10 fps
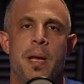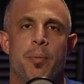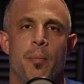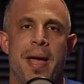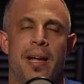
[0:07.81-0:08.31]

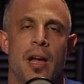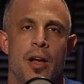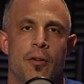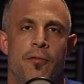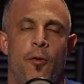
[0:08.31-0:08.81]
people make
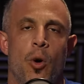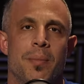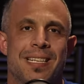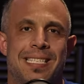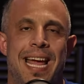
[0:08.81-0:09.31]
four
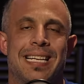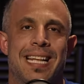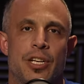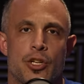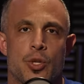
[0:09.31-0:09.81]
mistakes
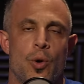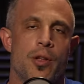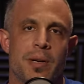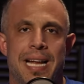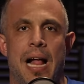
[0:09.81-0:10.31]
that destroy
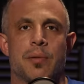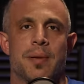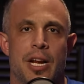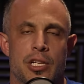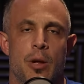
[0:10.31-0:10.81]
their metabolism. You
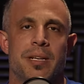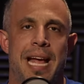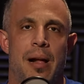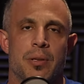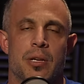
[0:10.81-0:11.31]
have got a slow
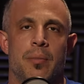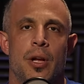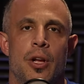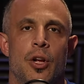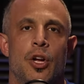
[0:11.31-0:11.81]
metabolism.
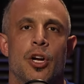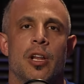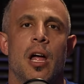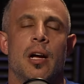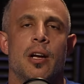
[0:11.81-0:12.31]
Good
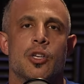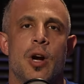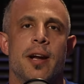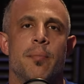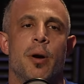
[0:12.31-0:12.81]
luck
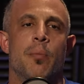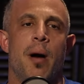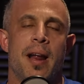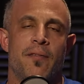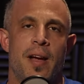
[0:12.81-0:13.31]
trying to burn
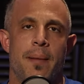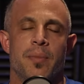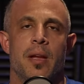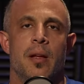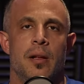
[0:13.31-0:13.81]
body
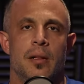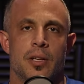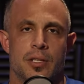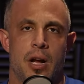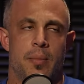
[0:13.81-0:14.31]
fat.
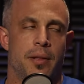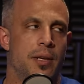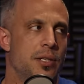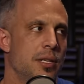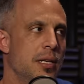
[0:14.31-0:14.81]
Let's talk about this.